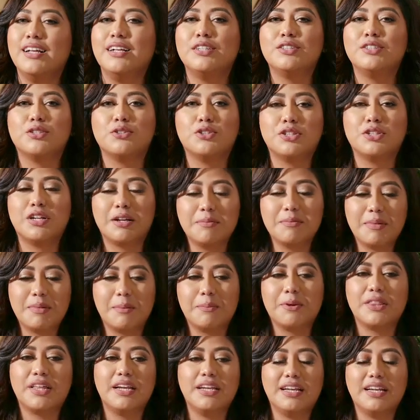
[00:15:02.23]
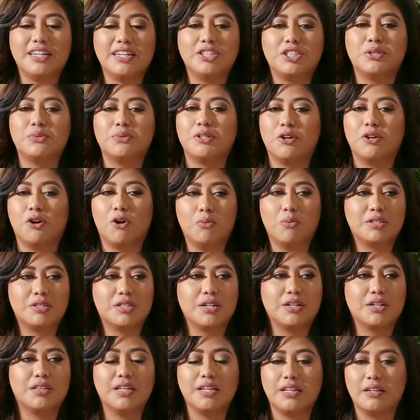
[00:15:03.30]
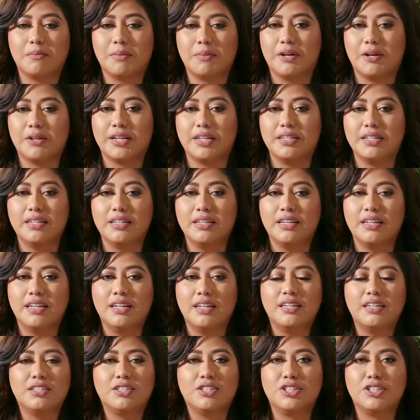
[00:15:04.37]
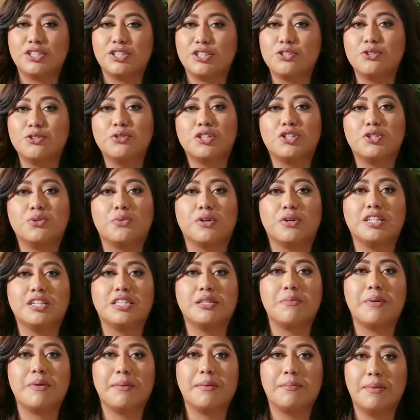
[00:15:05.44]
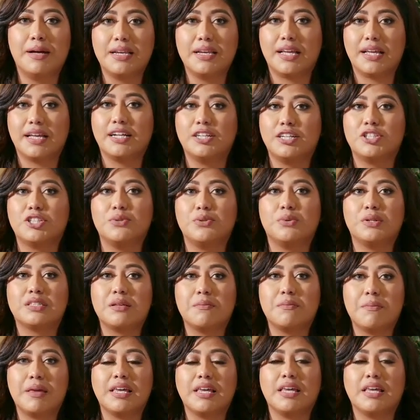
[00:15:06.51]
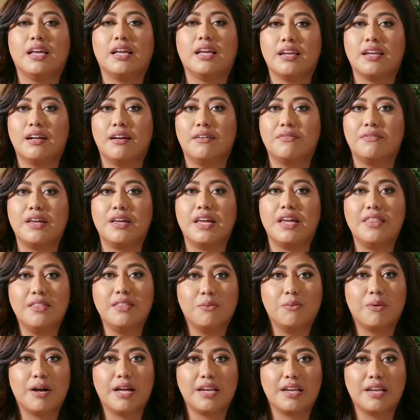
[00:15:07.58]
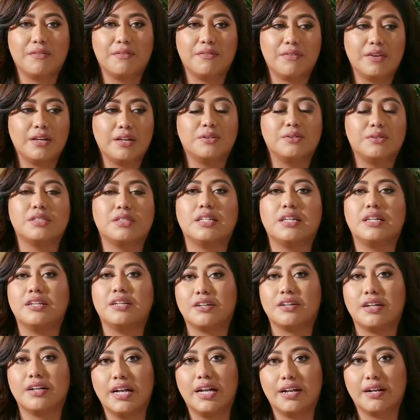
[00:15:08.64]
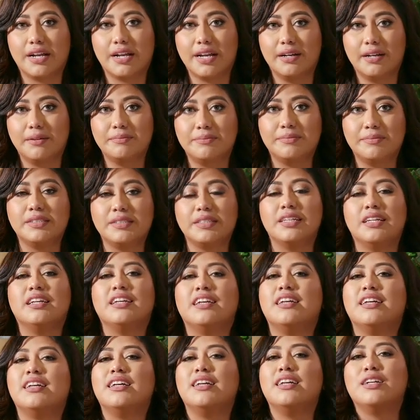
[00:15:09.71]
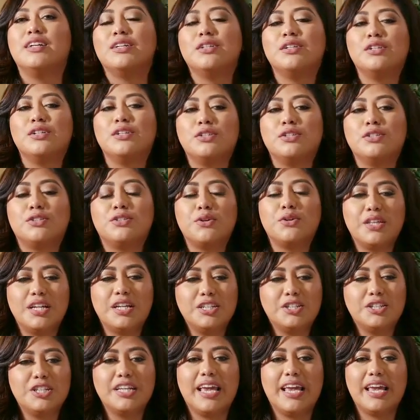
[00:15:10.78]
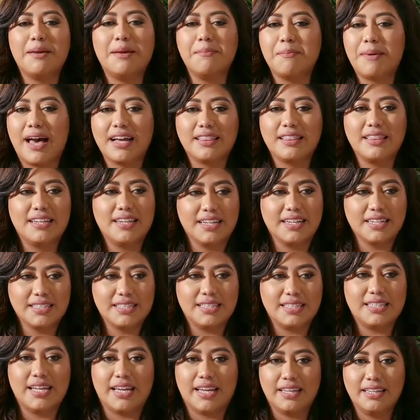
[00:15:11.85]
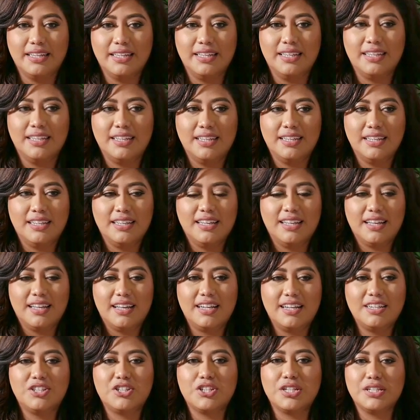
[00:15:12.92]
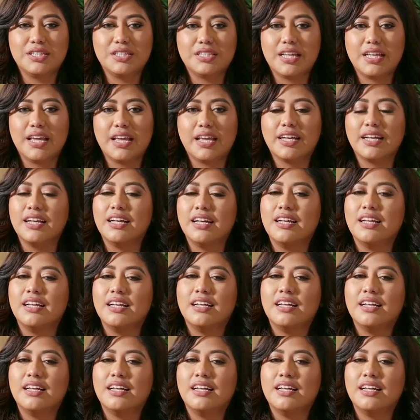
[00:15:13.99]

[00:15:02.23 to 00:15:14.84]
So I remember that night she went home and started thinking about it. She just knew that she wanted to make money because she wasn't making enough in the wedding field in her area. So then she came back the next day and she's like,